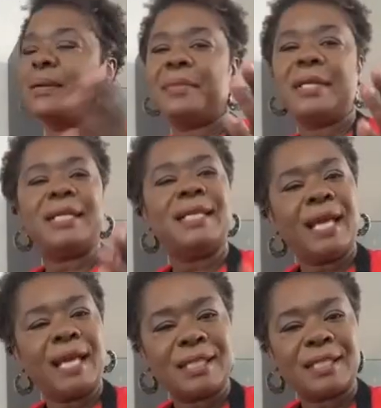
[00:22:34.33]
But
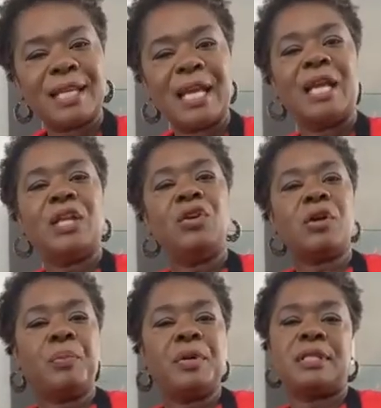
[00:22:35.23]
yes, you
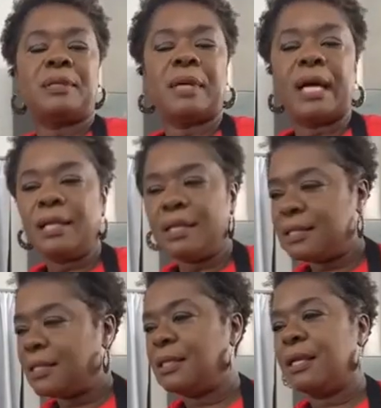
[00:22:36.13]
can put some
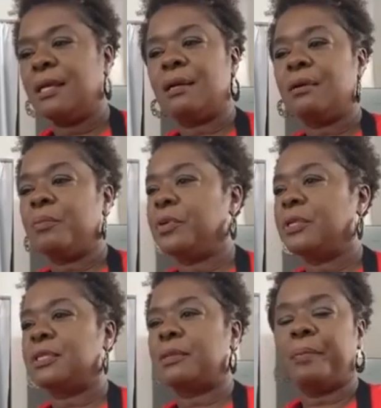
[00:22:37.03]
onions in there,
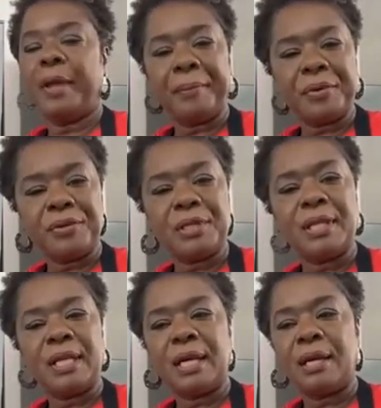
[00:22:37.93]
put some peppers
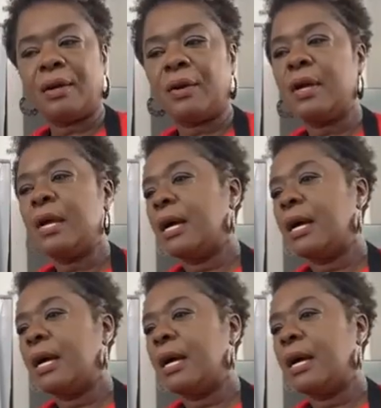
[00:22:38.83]
in there,